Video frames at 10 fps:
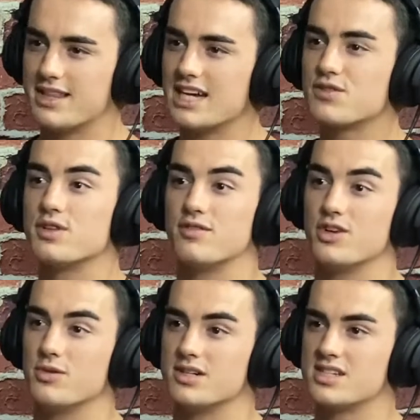that's for the
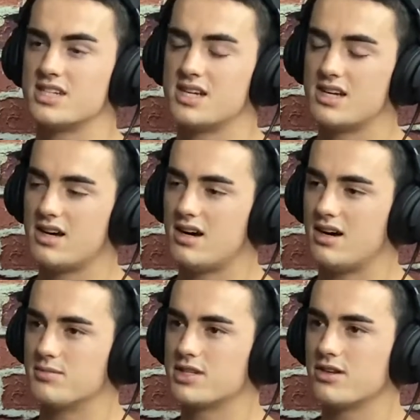viewers.
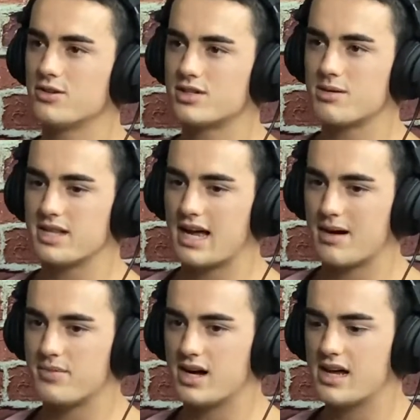So they'll do some of
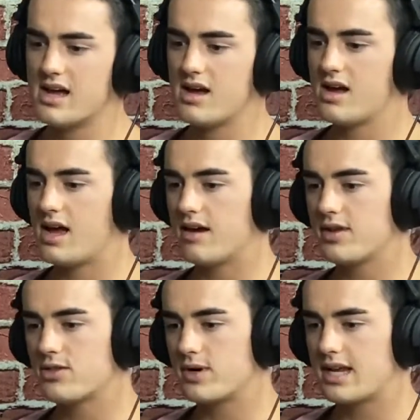that. But every
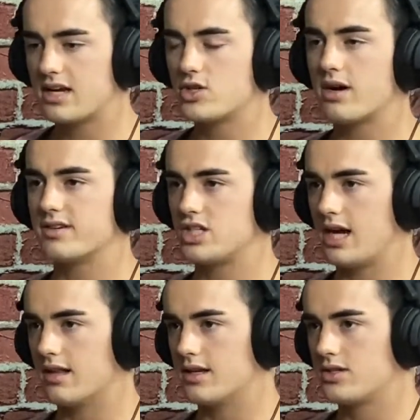3 days you have a
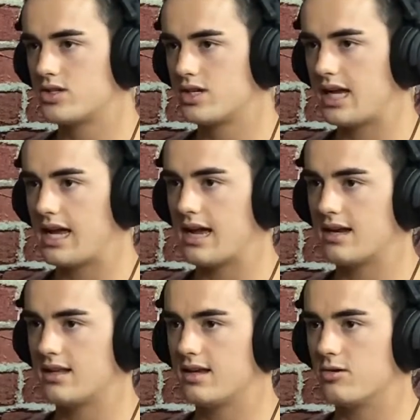challenge,
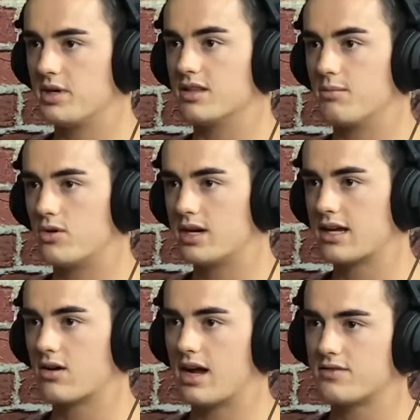and it'll be in the
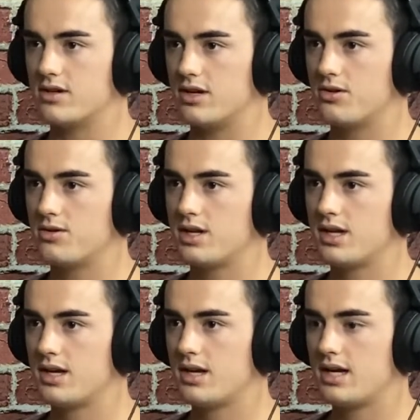morning or afternoon,
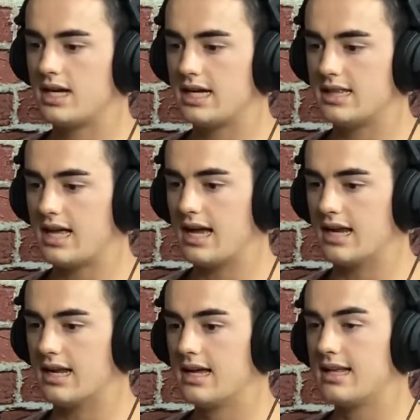and
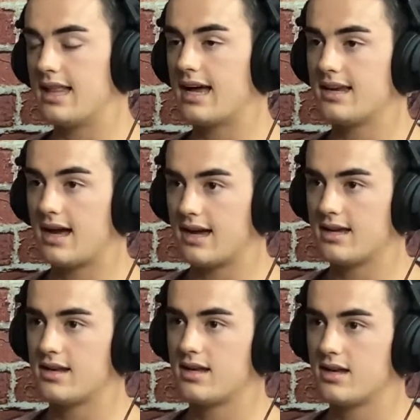then that
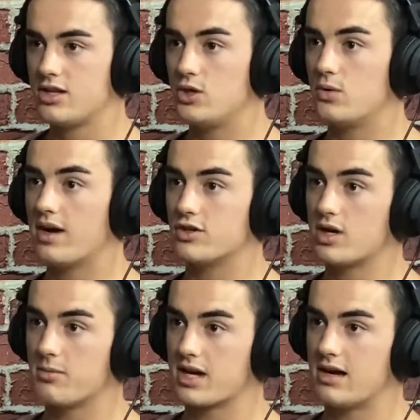night you have
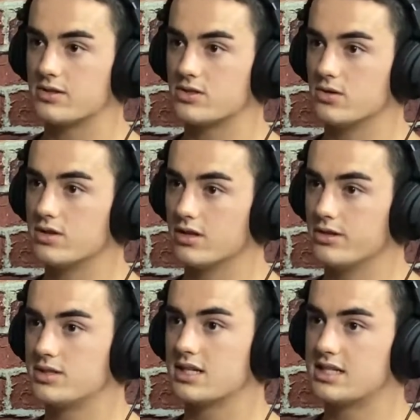tribal council. The
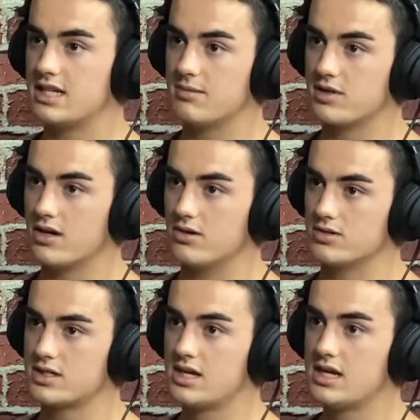losing team
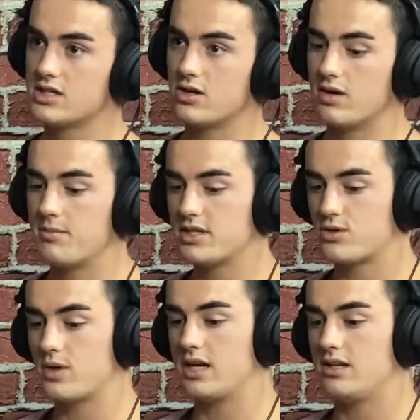goes. So in
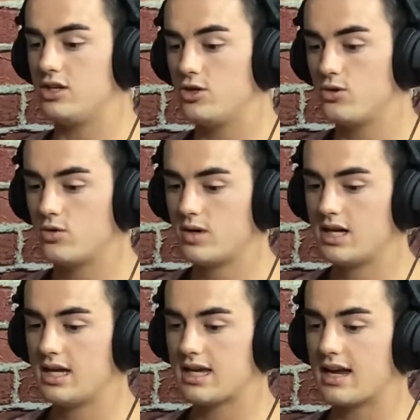between you
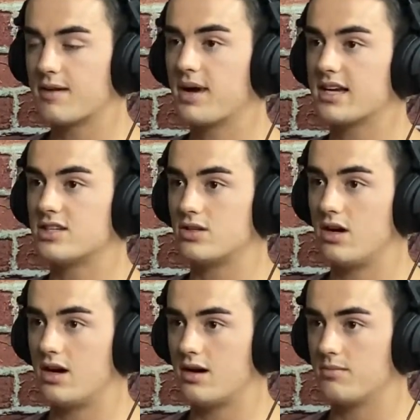getting back
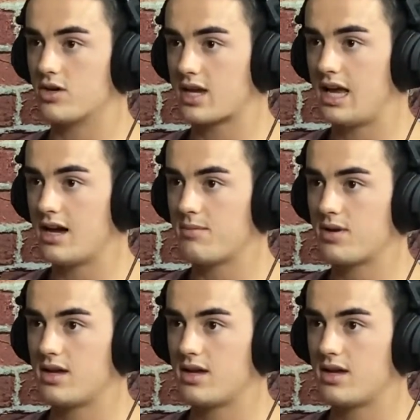to your camp